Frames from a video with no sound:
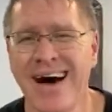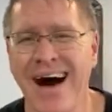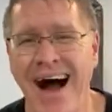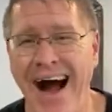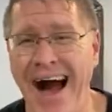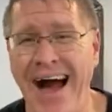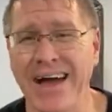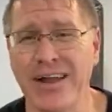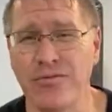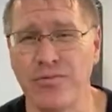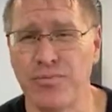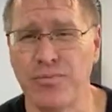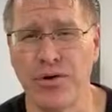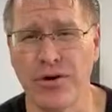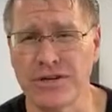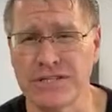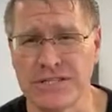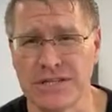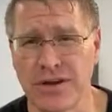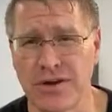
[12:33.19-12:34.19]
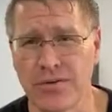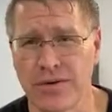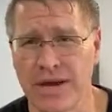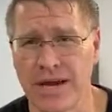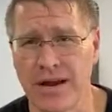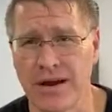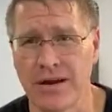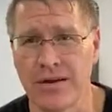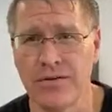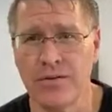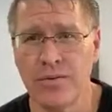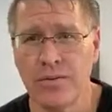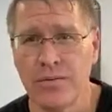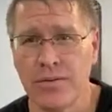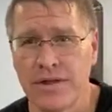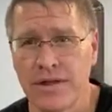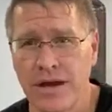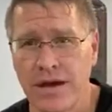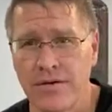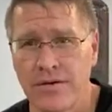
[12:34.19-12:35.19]
I personally don't care one way
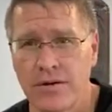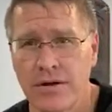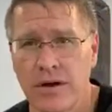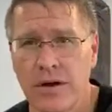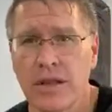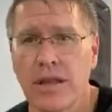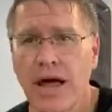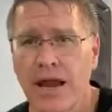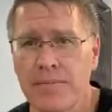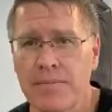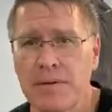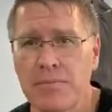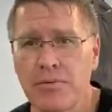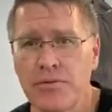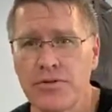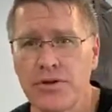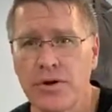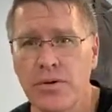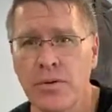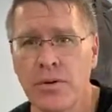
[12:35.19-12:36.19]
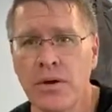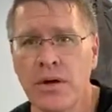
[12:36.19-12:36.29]
or the other. A lot of people do.